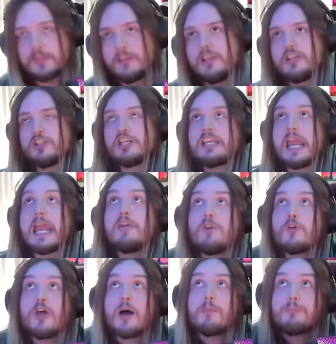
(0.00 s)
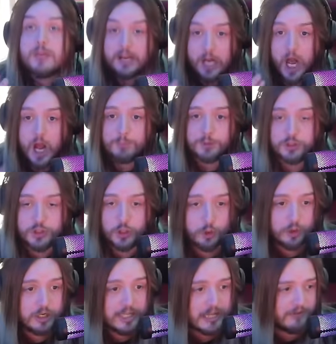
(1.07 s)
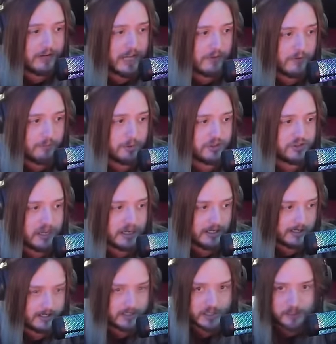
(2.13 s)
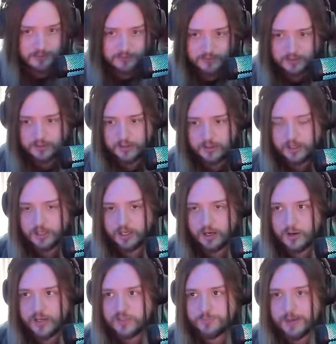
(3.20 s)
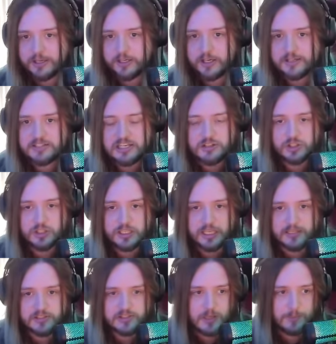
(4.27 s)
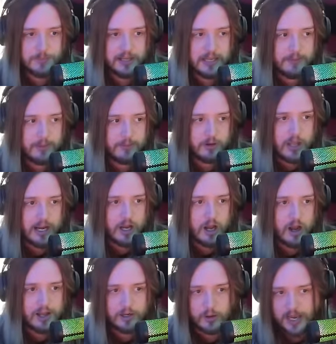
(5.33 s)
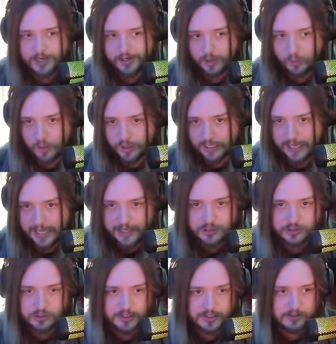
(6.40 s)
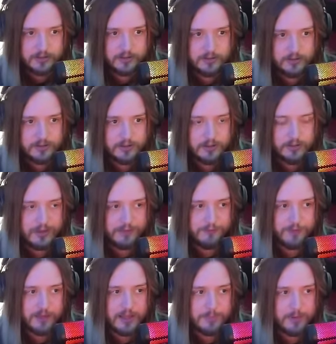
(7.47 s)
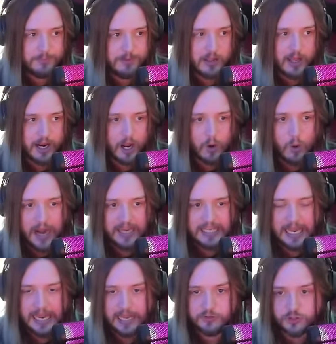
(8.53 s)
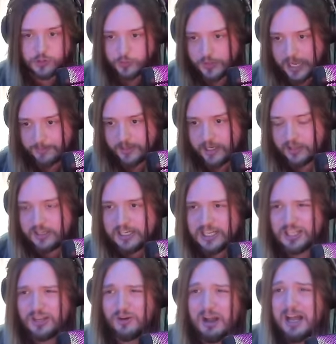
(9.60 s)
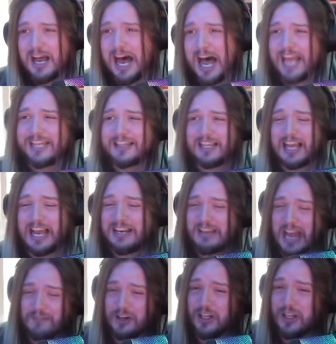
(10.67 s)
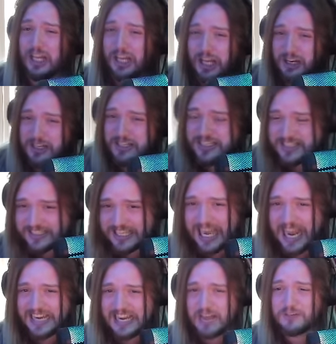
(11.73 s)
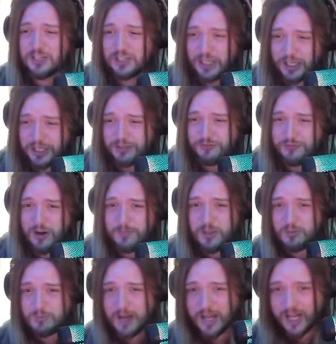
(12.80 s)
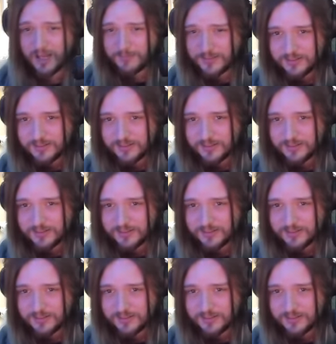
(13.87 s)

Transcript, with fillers: She gave you that that opportunity if it ever presented itself. You know, it's better to teach your kids something and then they're like, "Oh, I don't I don't want it actually," than for them to be like, "Oh, I can't do that because you I I never learned. I never learned from you, Mom."